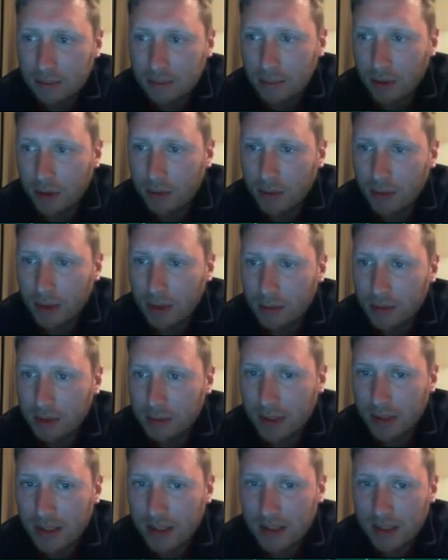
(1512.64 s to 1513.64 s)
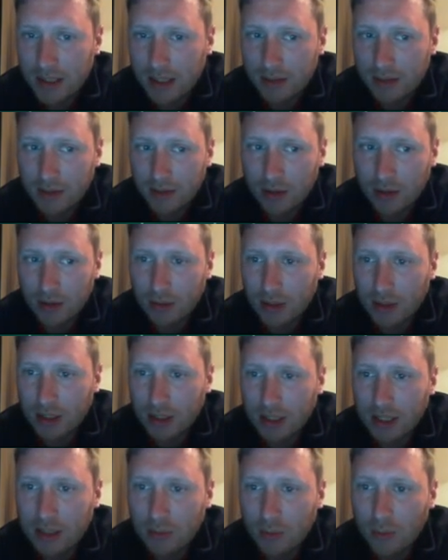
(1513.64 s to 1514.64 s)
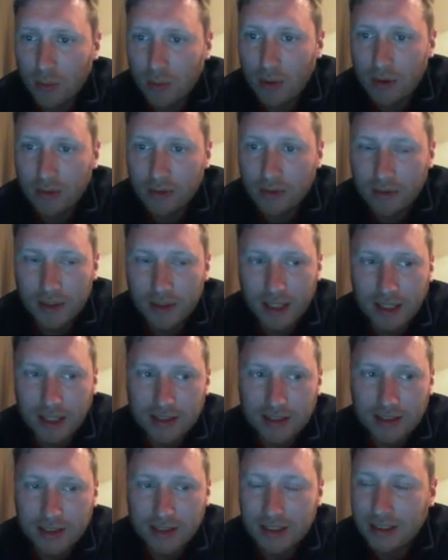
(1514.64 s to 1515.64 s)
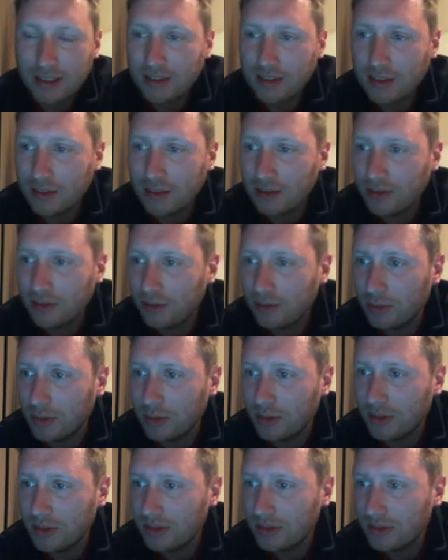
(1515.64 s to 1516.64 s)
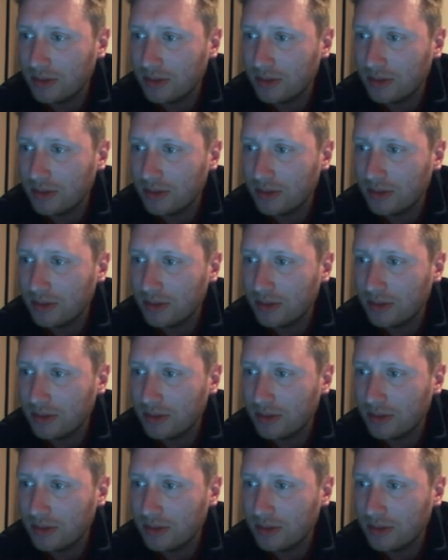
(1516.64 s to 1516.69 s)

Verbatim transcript: Birmingham, he spent a year on loan in League One next season. So if you want,